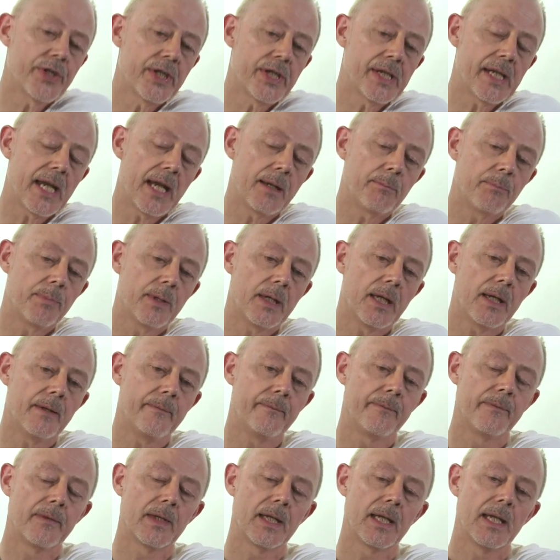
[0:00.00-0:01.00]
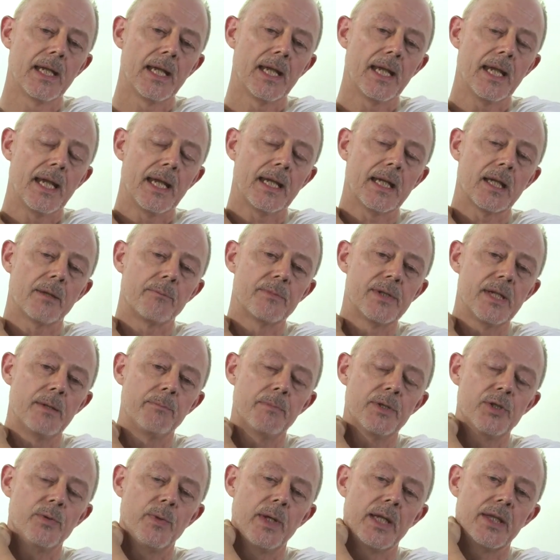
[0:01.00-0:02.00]
the scapula. It comes in
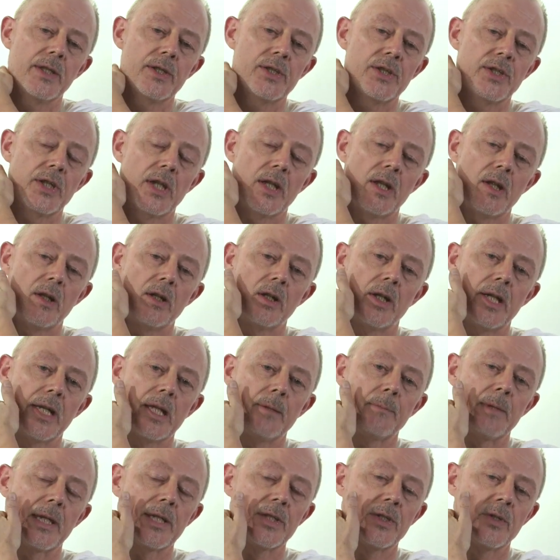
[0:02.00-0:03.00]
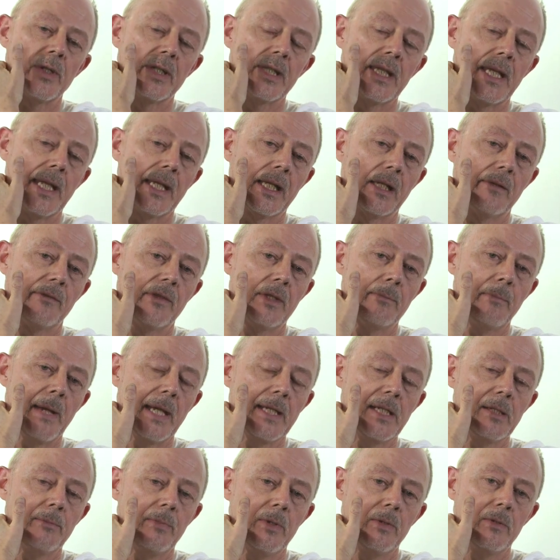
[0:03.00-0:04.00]
between the sternocleidomastoid and angle of the
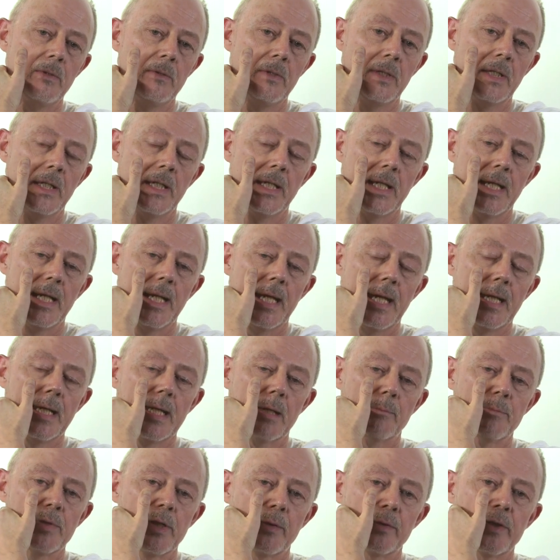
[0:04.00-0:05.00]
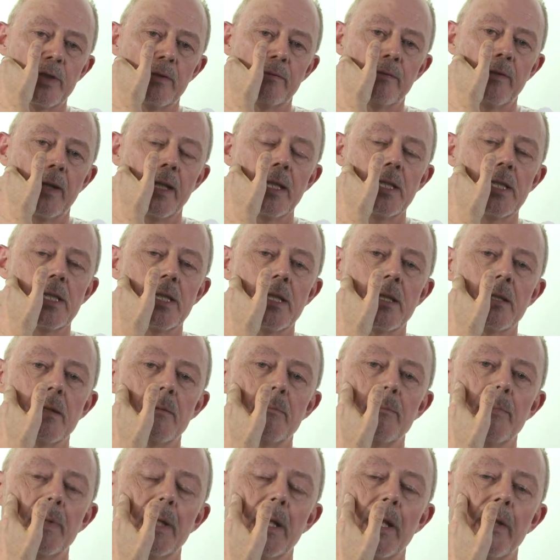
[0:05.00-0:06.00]
mandible. It comes onto the face,
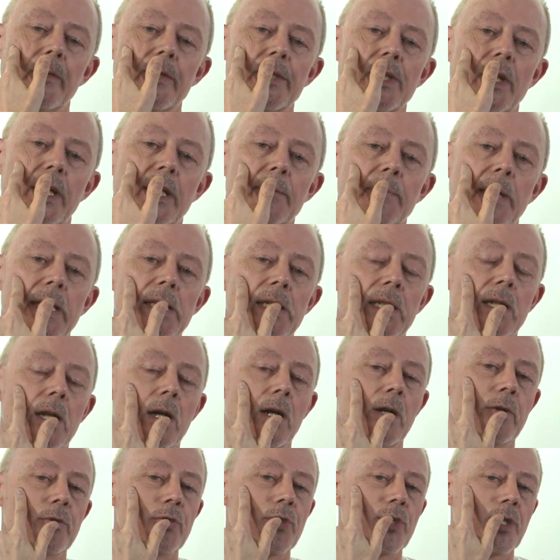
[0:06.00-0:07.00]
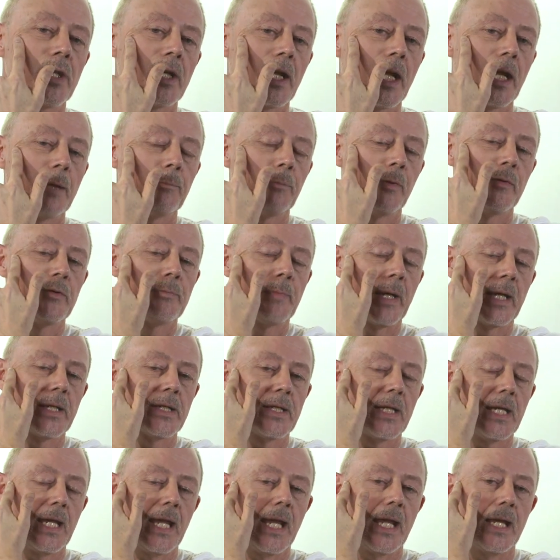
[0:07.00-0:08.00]
below the zygomatic arch, and moves back to
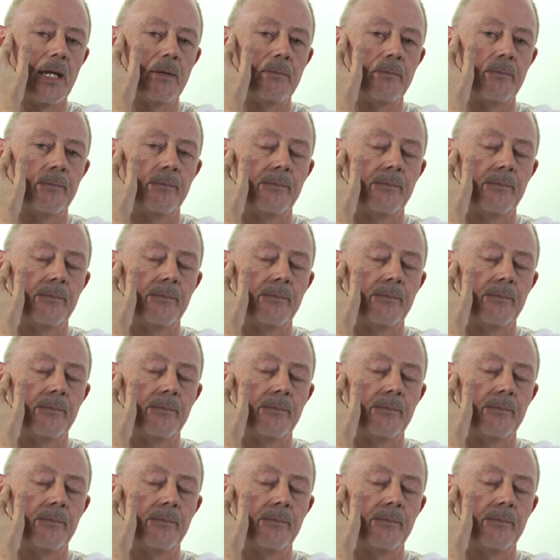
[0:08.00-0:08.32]
the ear.